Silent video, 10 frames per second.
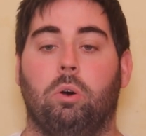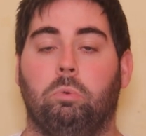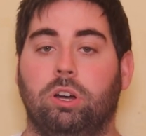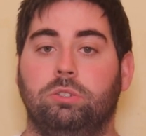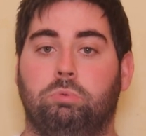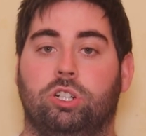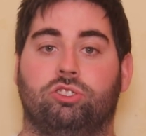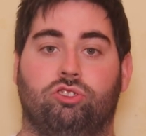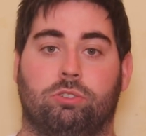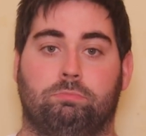want
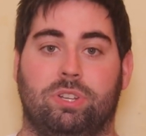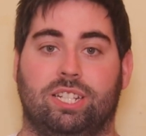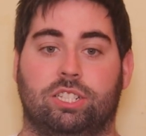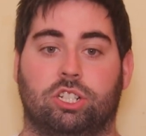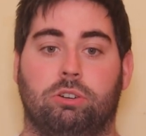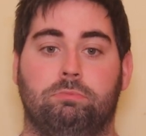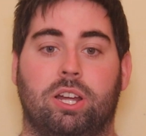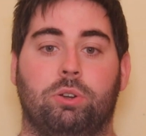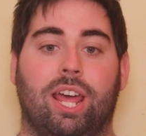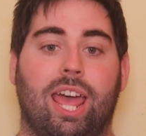World Rugby to come
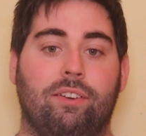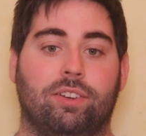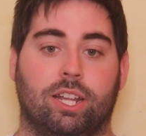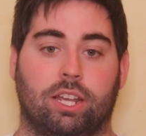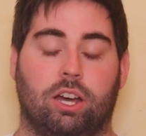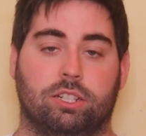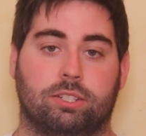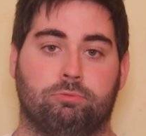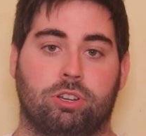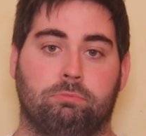down heavily on the
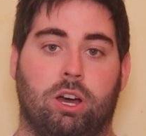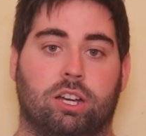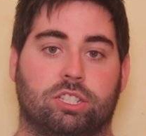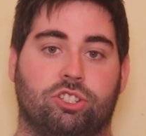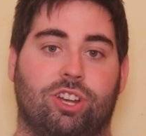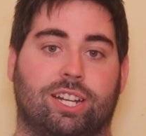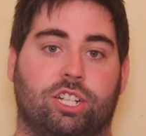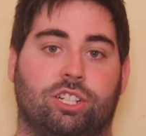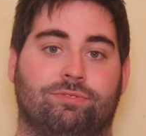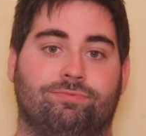Springboks
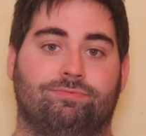director.